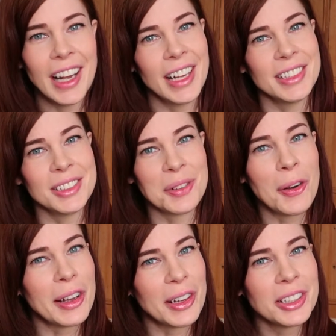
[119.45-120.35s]
and I'm
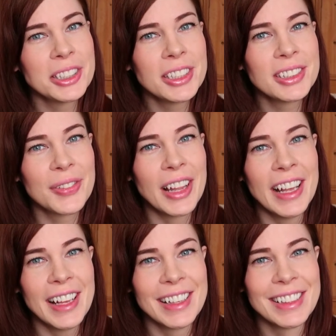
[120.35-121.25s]
quite conscious of
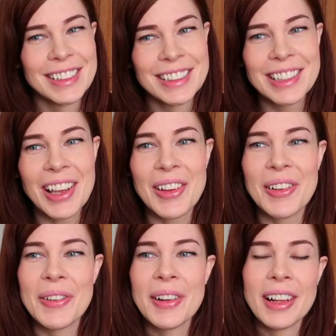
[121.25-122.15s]
that.
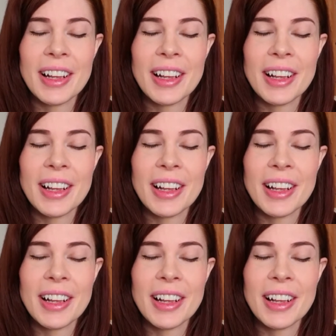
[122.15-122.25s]
So